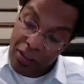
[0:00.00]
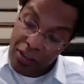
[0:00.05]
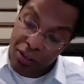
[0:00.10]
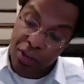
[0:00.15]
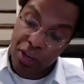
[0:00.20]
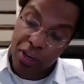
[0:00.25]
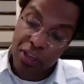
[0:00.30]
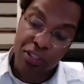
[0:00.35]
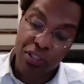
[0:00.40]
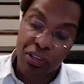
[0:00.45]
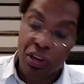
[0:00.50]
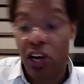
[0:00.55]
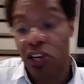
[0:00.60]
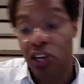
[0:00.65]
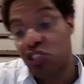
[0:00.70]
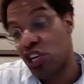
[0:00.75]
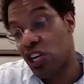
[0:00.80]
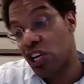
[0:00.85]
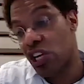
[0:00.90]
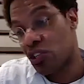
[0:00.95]
does not
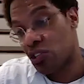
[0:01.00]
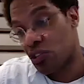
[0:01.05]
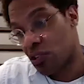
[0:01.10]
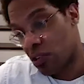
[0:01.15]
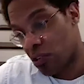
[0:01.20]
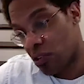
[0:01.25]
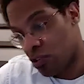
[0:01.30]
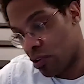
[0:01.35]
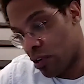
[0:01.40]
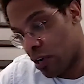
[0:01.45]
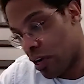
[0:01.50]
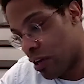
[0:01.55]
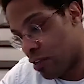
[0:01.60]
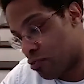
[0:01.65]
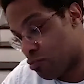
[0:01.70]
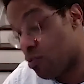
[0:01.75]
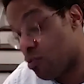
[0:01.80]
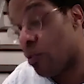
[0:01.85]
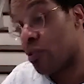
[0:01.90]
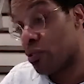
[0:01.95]
change
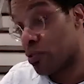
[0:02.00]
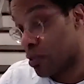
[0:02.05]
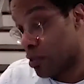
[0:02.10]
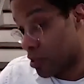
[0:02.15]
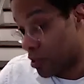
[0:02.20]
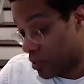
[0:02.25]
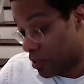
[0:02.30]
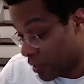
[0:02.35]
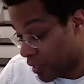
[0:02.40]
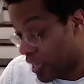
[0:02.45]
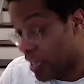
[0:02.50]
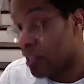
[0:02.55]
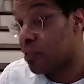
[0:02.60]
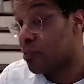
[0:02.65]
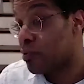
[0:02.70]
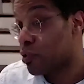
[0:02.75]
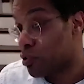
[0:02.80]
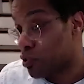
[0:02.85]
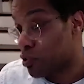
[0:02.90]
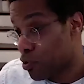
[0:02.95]
throughout the length
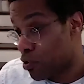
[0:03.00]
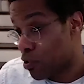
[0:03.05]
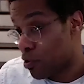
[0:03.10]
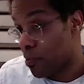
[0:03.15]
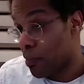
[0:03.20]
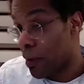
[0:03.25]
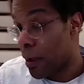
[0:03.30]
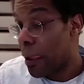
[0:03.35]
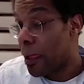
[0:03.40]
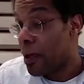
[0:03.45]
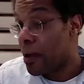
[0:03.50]
of your term.